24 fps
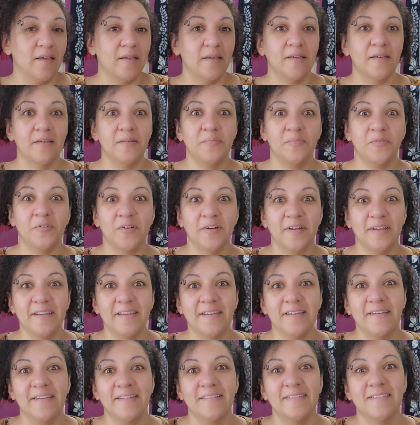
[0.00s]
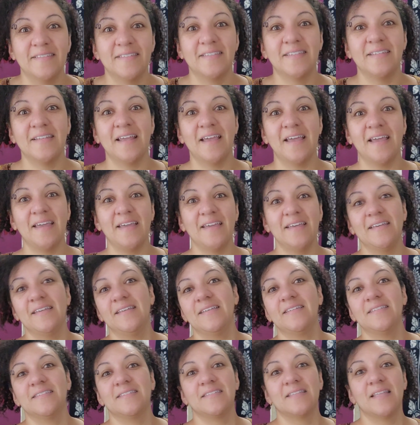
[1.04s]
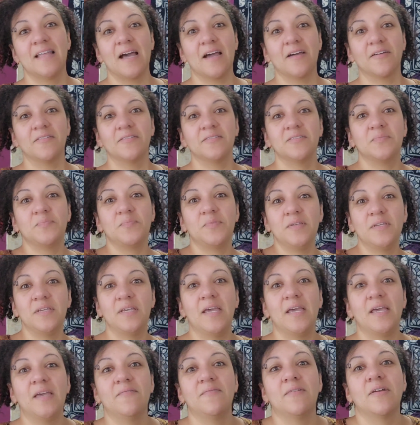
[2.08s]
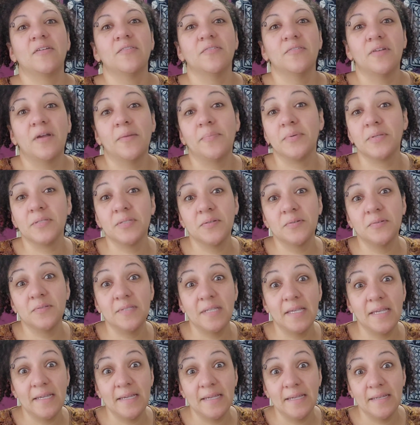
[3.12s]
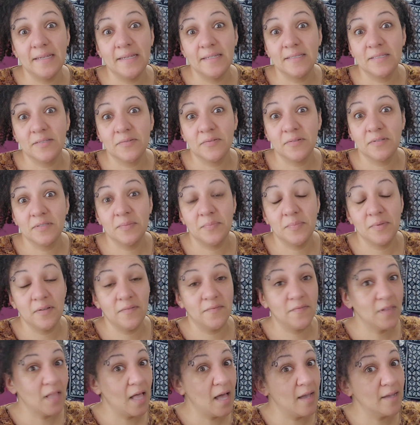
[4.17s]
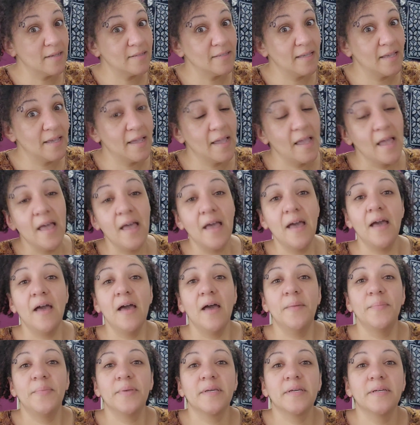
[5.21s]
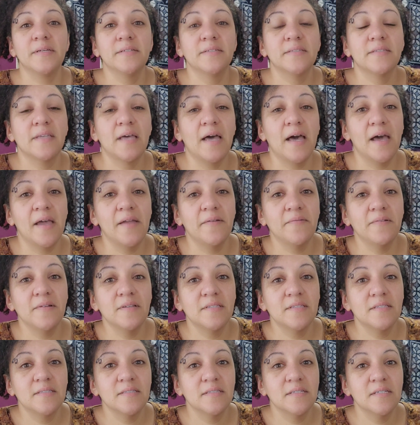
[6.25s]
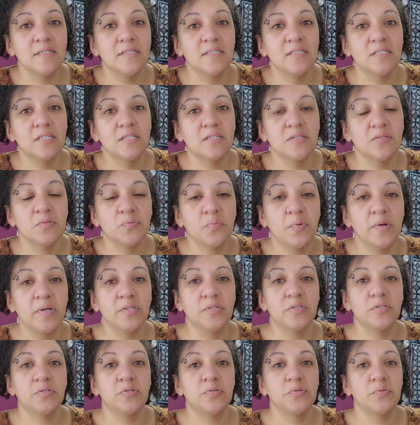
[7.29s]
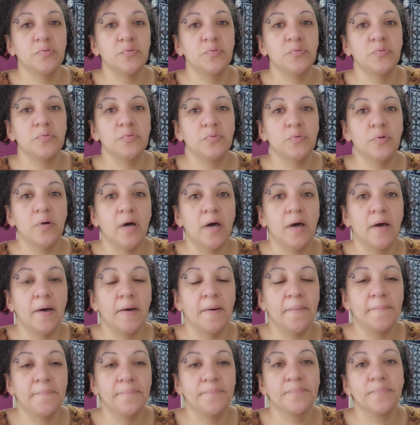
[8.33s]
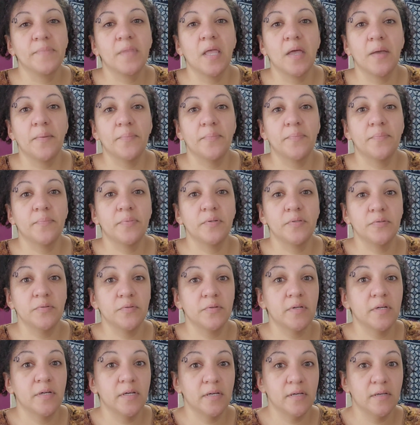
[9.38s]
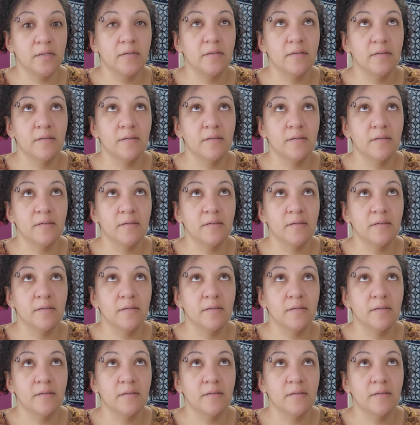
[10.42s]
Good morning. Today is not going to be a regular episode day. It's going to be a vlog day because I recently just went to Paducah,